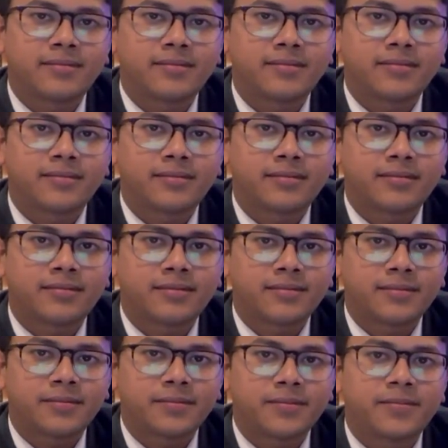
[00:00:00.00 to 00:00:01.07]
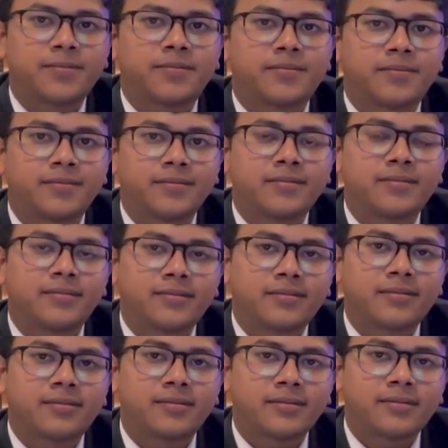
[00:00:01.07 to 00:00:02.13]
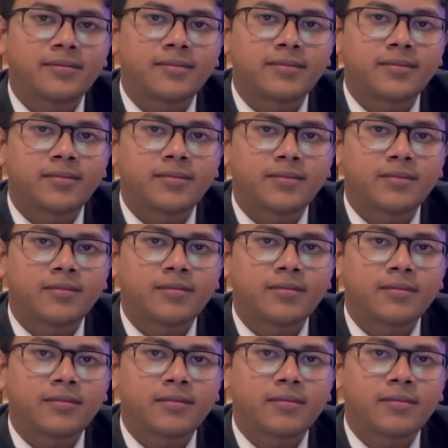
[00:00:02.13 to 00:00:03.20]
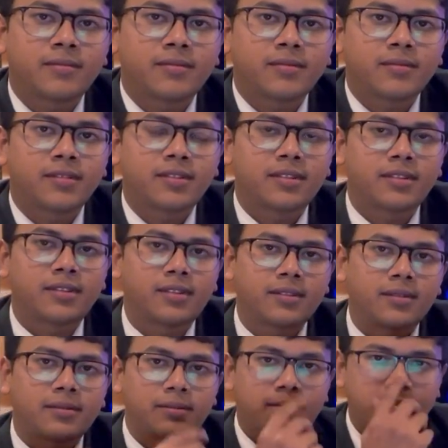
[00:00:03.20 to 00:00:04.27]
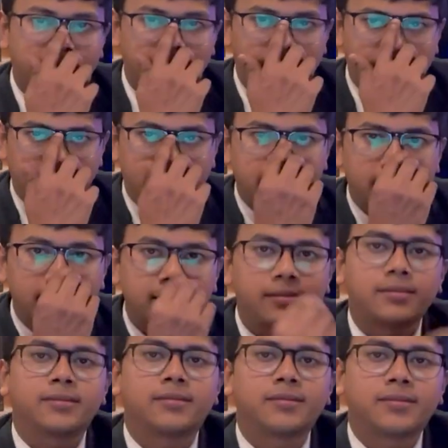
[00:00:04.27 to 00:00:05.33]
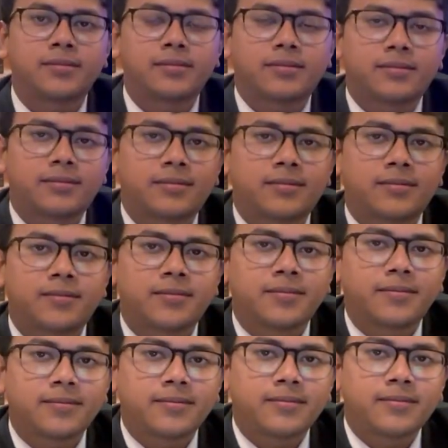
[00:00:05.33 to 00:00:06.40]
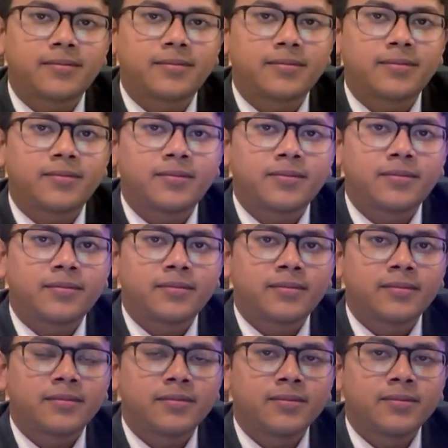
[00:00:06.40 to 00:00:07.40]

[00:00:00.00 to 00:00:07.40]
No words are spoken by the person on screen.